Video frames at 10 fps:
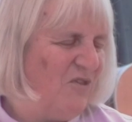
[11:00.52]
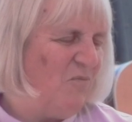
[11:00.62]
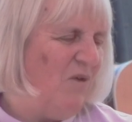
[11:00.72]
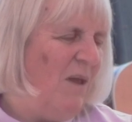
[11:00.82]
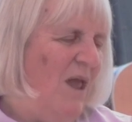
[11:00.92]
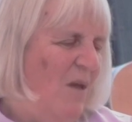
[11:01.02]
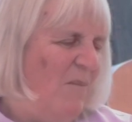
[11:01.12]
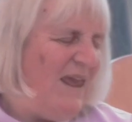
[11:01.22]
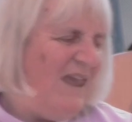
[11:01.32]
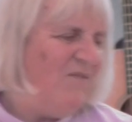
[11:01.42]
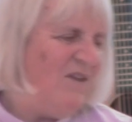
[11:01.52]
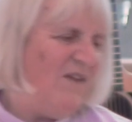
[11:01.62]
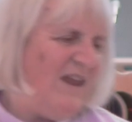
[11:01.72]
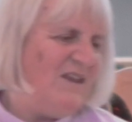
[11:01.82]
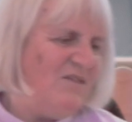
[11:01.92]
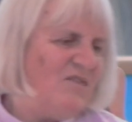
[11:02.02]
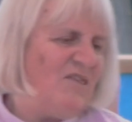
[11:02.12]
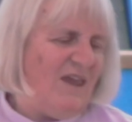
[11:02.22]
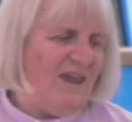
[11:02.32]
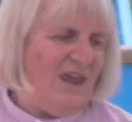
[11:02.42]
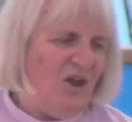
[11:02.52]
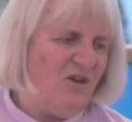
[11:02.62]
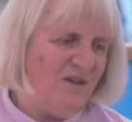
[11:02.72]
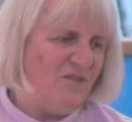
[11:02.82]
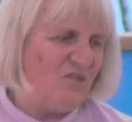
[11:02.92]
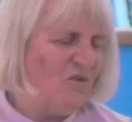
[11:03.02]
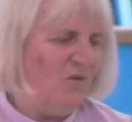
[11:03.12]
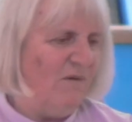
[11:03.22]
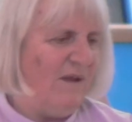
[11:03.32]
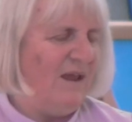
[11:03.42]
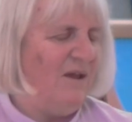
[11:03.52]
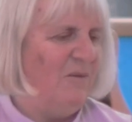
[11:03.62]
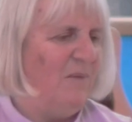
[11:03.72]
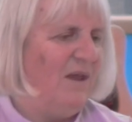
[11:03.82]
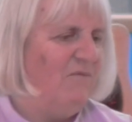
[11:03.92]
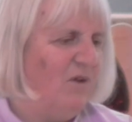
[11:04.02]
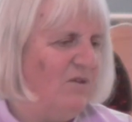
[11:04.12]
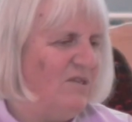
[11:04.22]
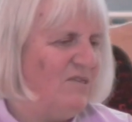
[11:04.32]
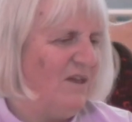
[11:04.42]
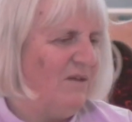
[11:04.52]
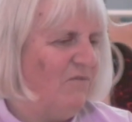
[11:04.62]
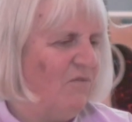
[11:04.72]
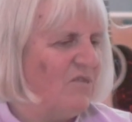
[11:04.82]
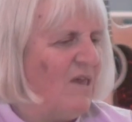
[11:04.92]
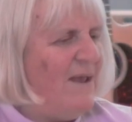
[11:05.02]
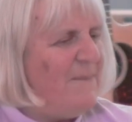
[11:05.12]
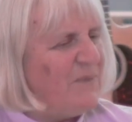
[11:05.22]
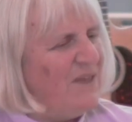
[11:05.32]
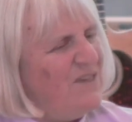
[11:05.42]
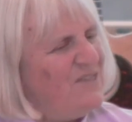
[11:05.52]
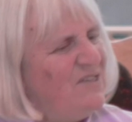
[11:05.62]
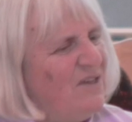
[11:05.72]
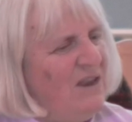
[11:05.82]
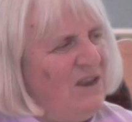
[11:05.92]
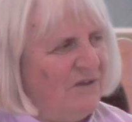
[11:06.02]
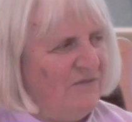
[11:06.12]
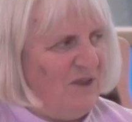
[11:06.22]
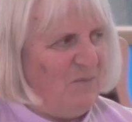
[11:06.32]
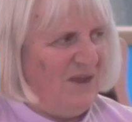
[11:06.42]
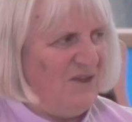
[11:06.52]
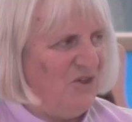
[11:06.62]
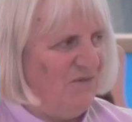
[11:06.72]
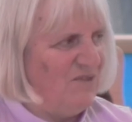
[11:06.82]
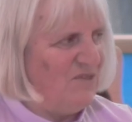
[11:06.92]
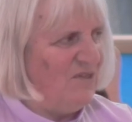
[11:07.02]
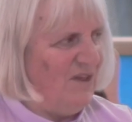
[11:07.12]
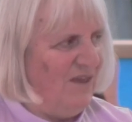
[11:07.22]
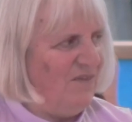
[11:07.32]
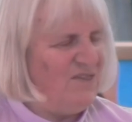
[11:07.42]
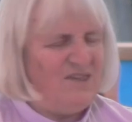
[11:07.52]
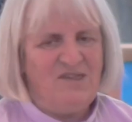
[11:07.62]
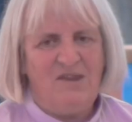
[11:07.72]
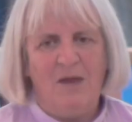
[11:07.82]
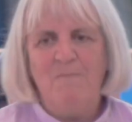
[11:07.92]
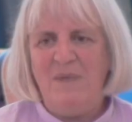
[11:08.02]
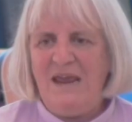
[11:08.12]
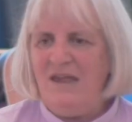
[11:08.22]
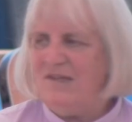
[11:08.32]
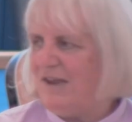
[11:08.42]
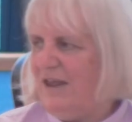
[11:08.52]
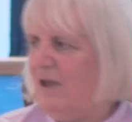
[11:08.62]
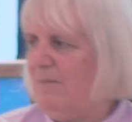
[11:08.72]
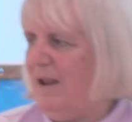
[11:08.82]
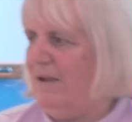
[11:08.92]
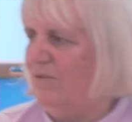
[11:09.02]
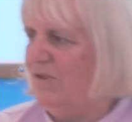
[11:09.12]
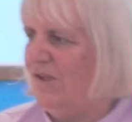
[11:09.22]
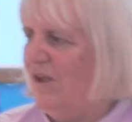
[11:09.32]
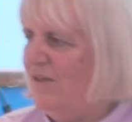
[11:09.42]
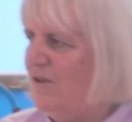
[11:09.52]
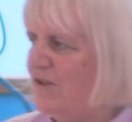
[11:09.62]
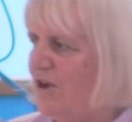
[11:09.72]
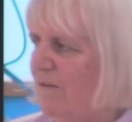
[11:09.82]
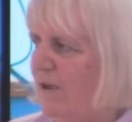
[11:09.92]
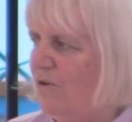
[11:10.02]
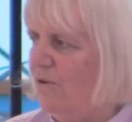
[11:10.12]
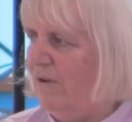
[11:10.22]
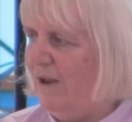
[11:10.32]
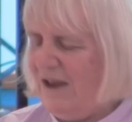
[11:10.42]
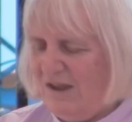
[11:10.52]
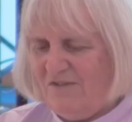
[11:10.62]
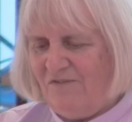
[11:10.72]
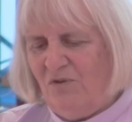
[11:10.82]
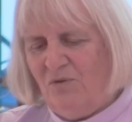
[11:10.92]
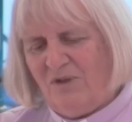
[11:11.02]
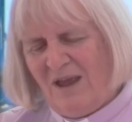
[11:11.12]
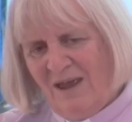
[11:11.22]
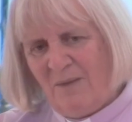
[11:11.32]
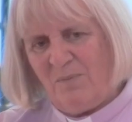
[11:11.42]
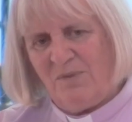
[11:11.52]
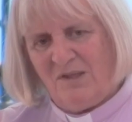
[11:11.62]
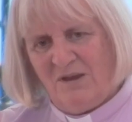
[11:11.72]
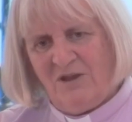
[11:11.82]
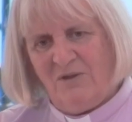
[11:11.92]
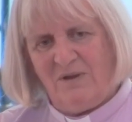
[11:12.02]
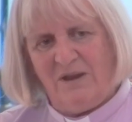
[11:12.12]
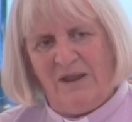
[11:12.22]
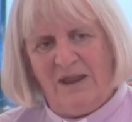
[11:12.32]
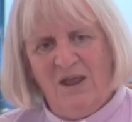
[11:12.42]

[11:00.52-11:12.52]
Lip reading: the brim. But even if he didn't see it, he heard the story and wrote it down for us. And this is a lovely picture, isn't it? This isn't a measly amount that's going on. It is filled absolutely